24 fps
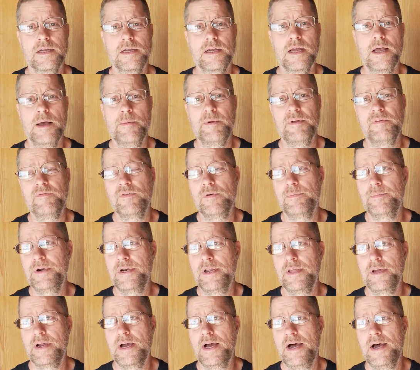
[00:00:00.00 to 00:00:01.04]
Coming from
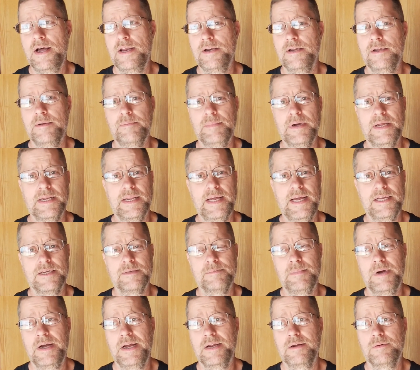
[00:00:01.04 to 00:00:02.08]
another Honda, my last
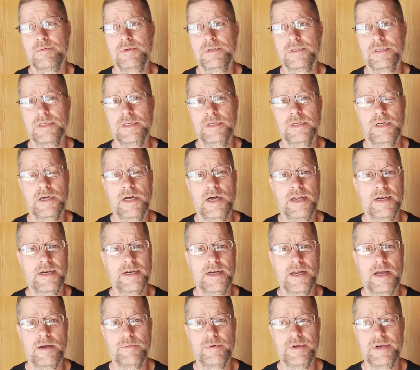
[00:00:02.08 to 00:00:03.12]
bike was a Honda
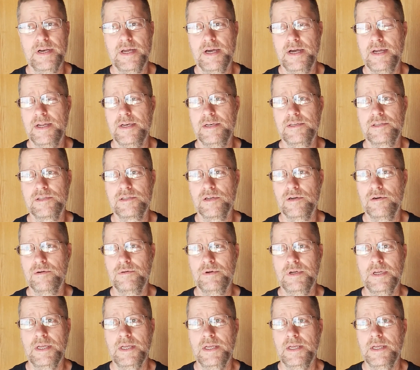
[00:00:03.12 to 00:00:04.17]
919, so